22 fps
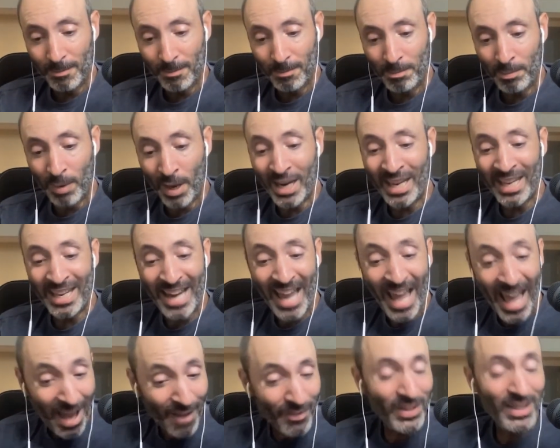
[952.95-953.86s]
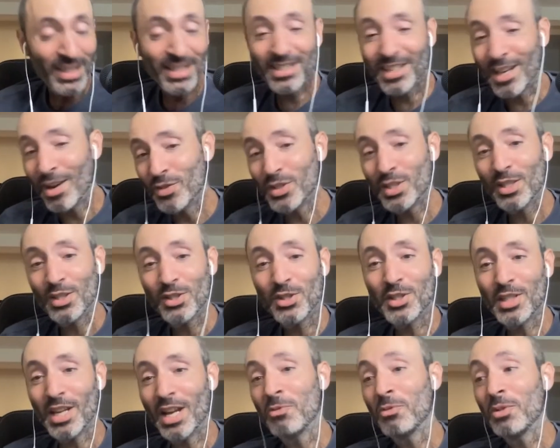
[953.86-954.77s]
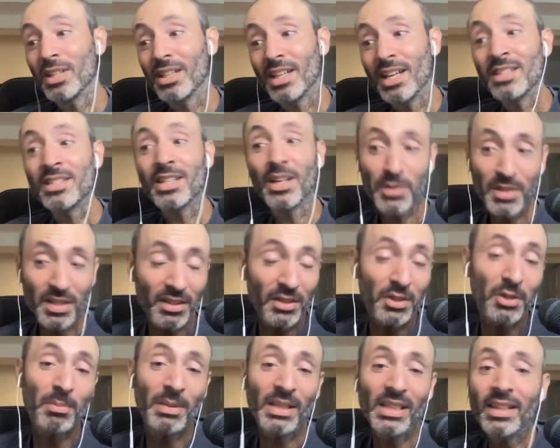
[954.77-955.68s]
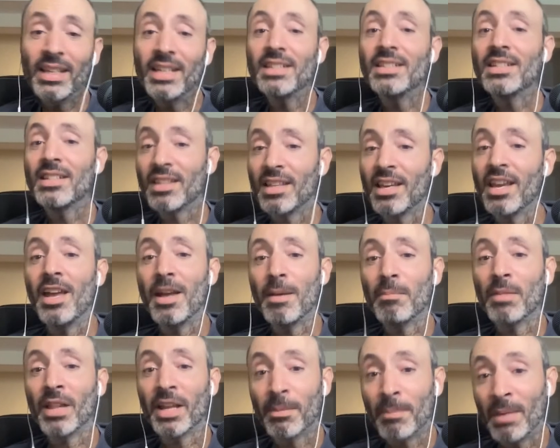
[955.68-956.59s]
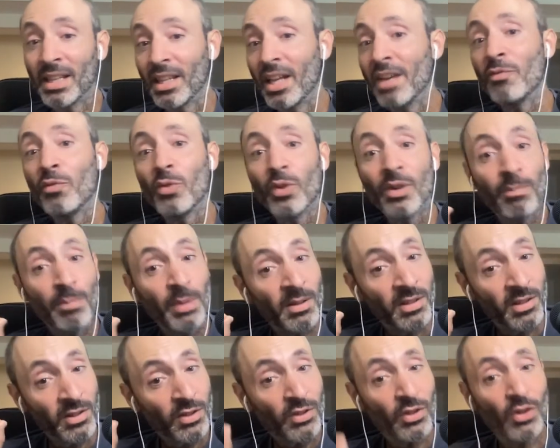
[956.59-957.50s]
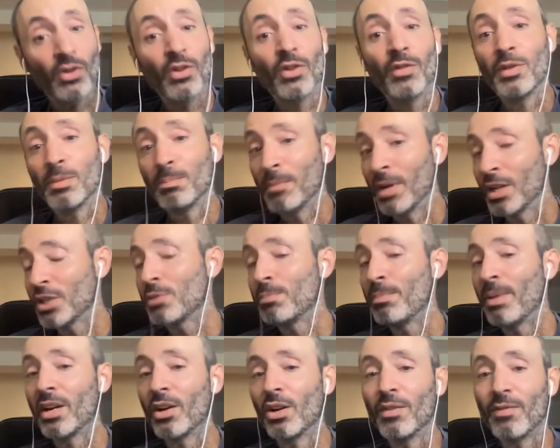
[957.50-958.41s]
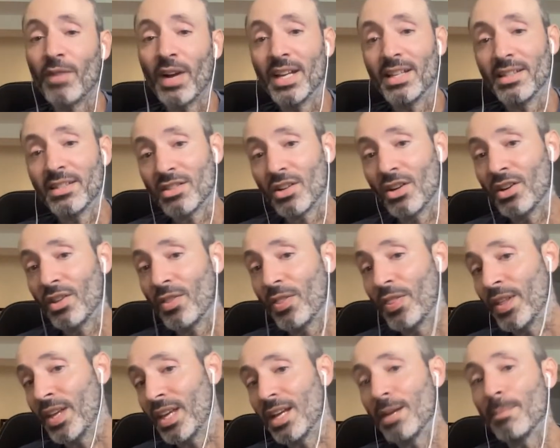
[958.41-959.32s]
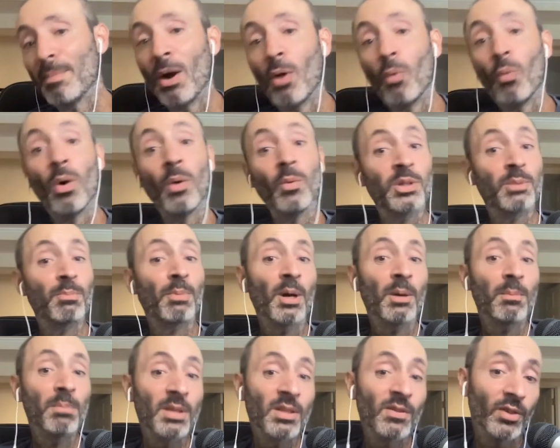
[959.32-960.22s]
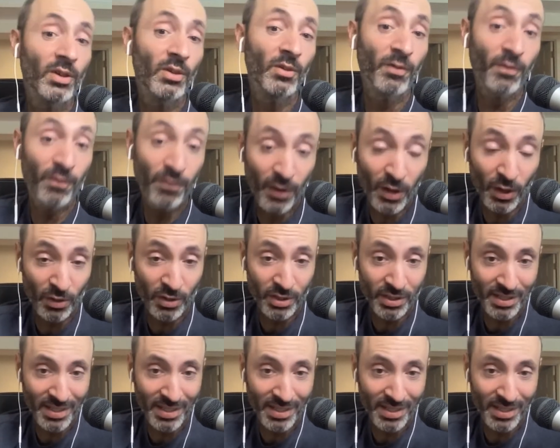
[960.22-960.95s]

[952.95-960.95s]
But in having these conversations, I realized I was a little bit late to the game. Like my life would have been served much better if I had started thinking about what was purposeful first